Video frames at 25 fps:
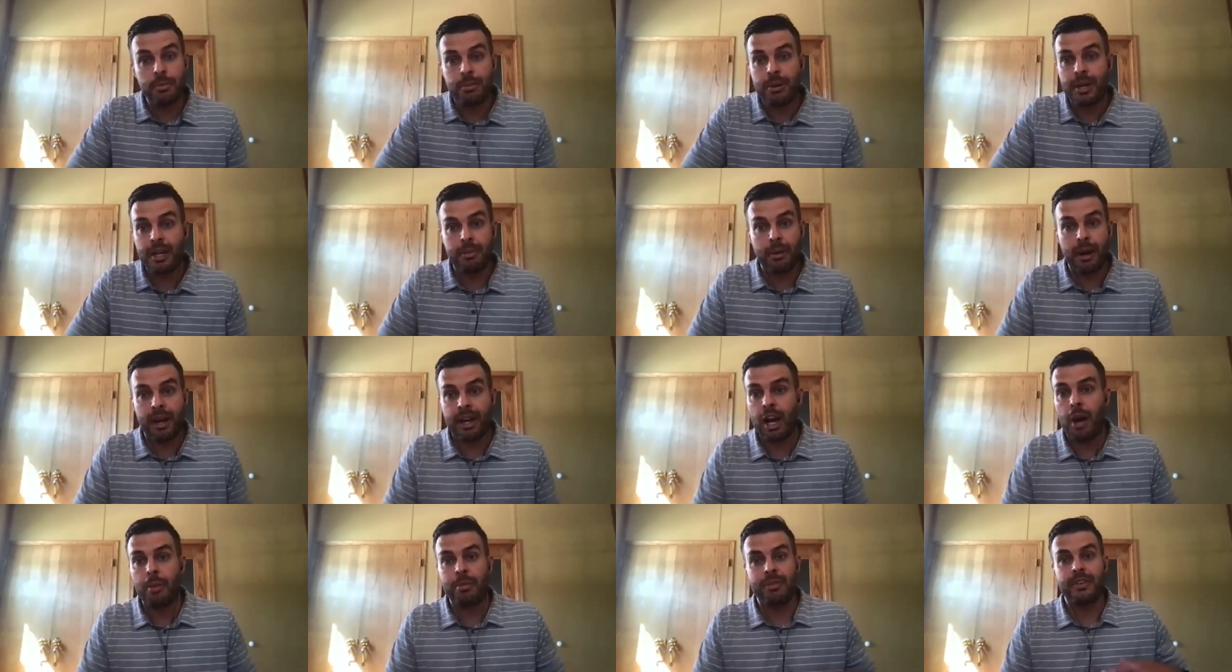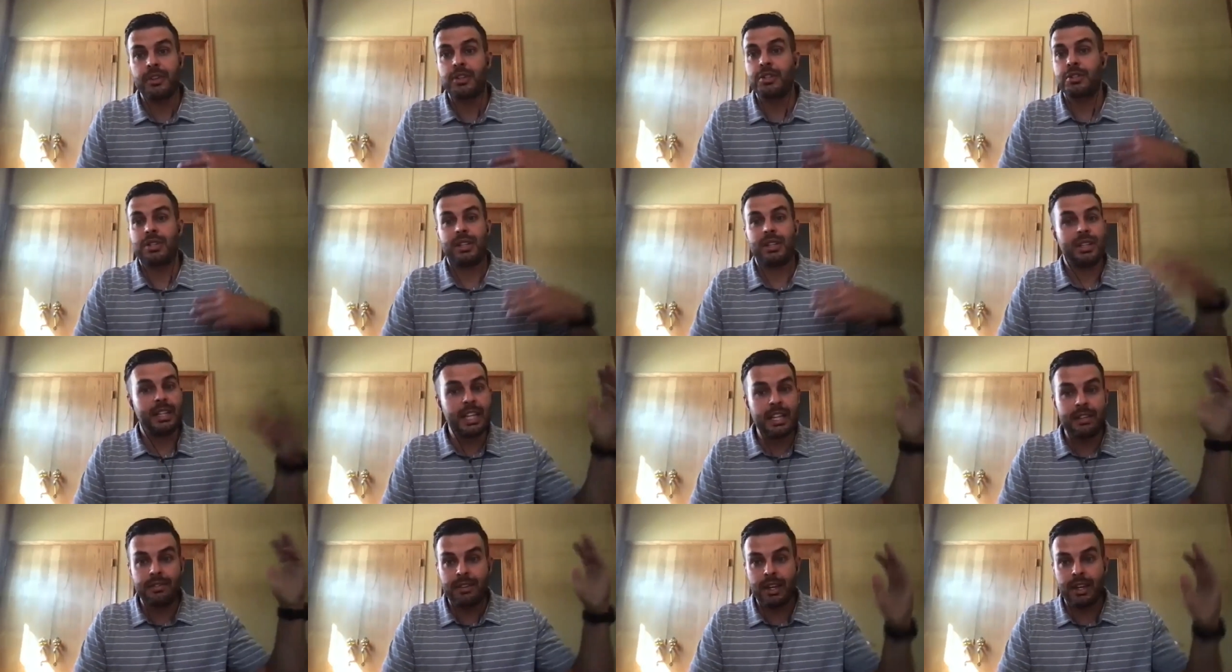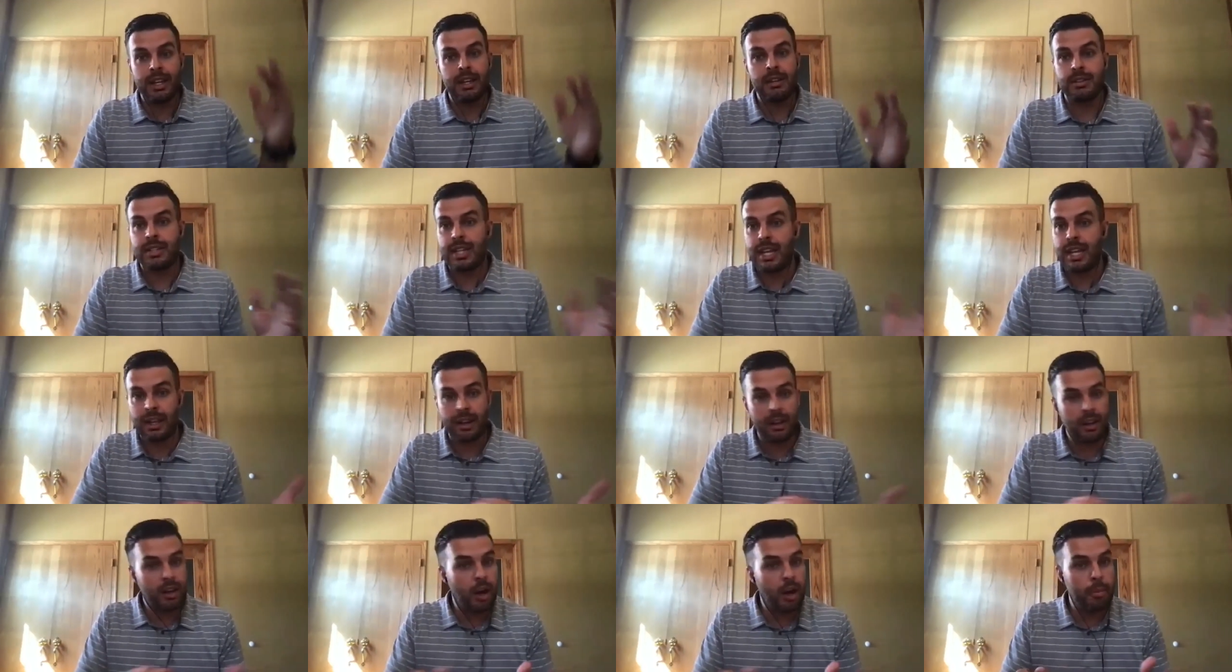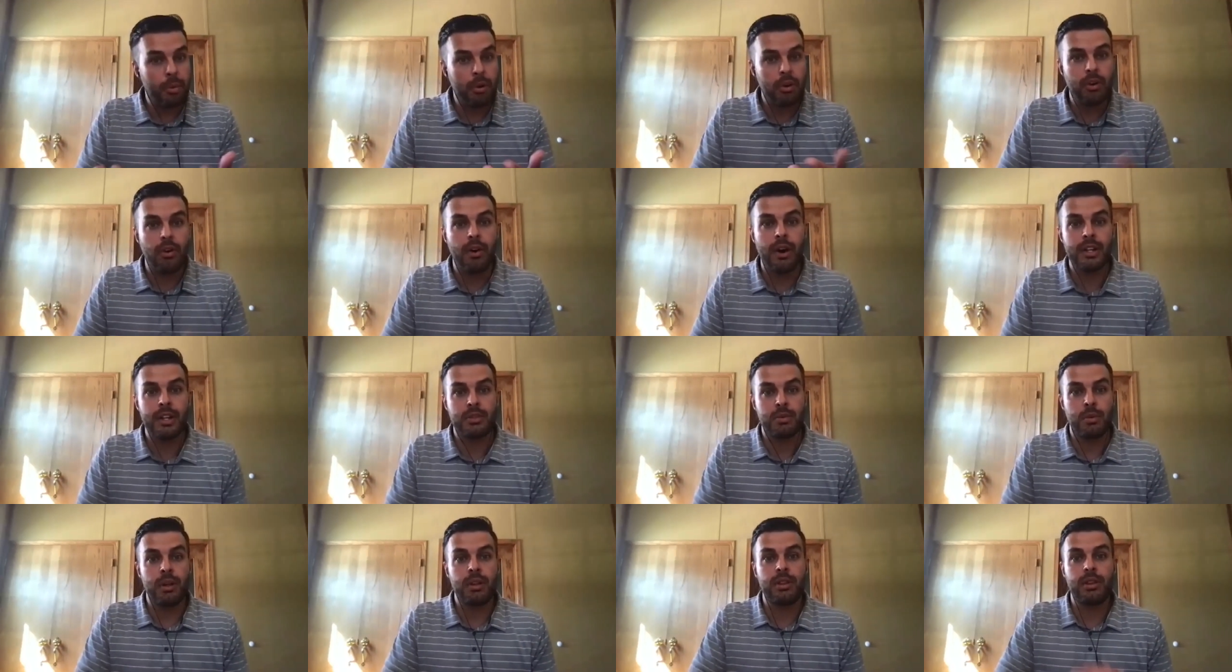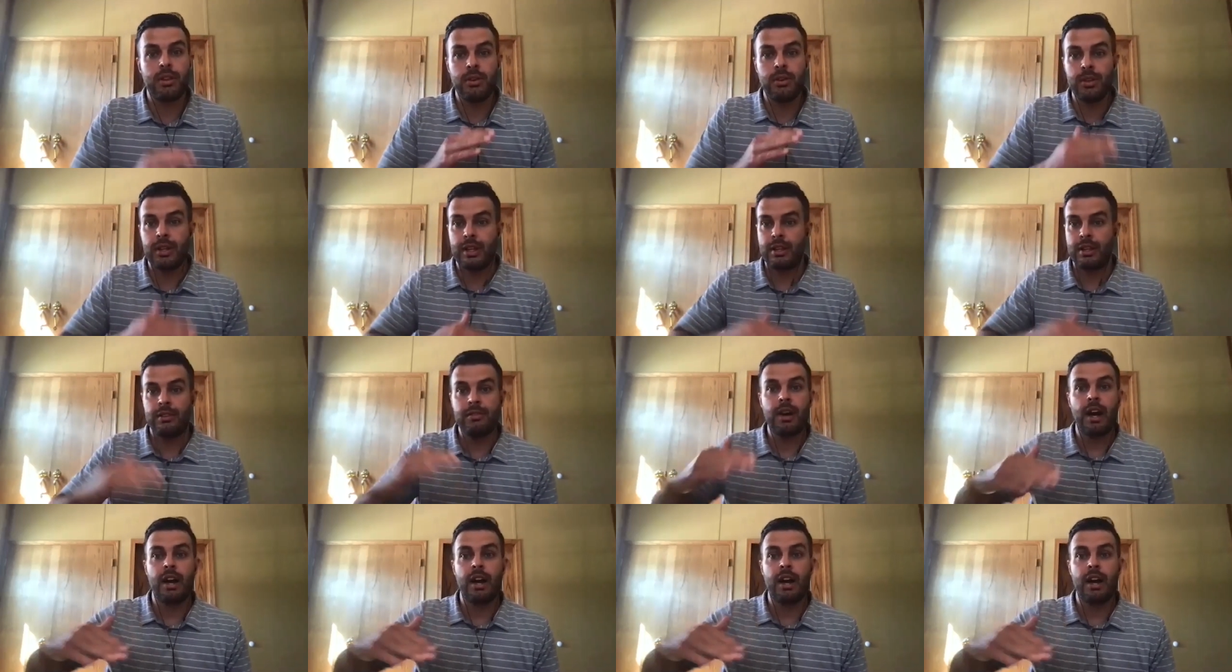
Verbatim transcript: pick back up if you're just leaving and taking a couple clients with you and that you've